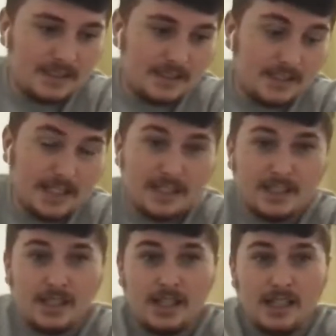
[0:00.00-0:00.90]

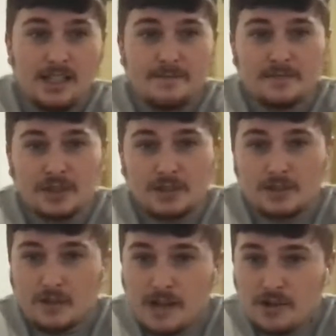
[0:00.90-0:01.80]
so
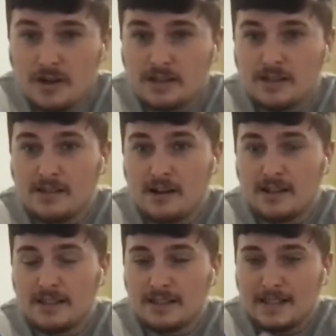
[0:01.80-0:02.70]
some interesting
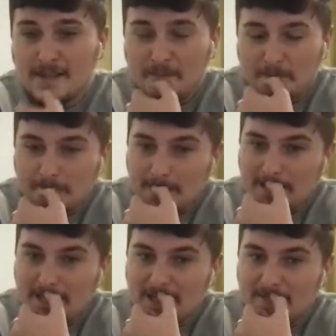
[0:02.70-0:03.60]
ties in there.
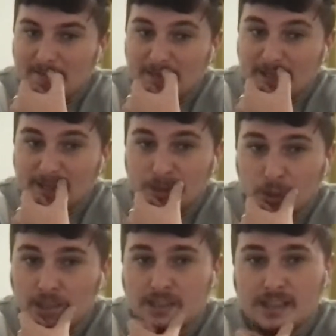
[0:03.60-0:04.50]
It's
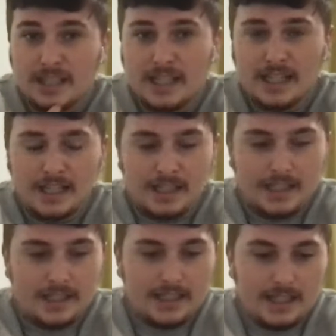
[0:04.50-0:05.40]
good to see
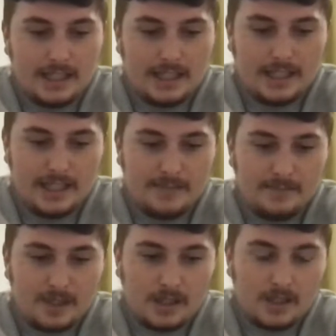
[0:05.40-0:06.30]

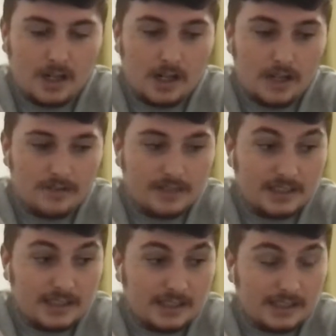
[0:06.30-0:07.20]

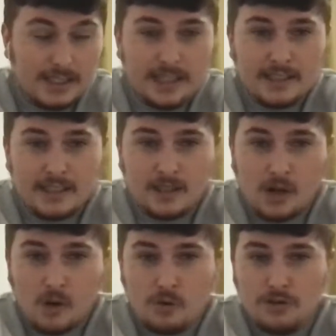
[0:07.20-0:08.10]
either Gateshead or
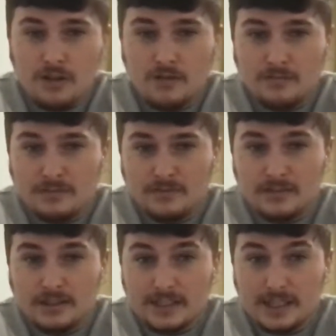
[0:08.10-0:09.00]
Altrincham
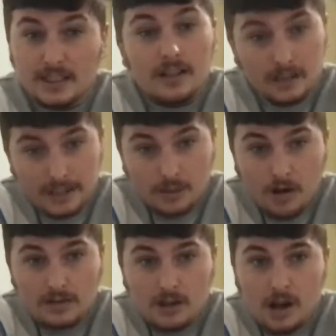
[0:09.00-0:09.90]
get a League
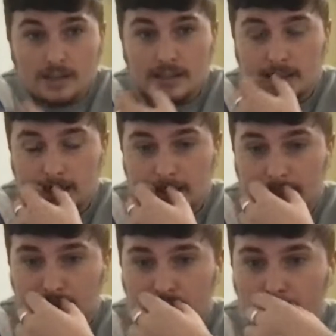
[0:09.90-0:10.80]
One side
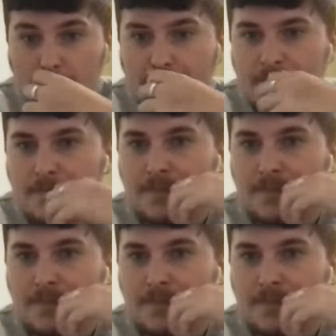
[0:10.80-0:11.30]
in Charlton.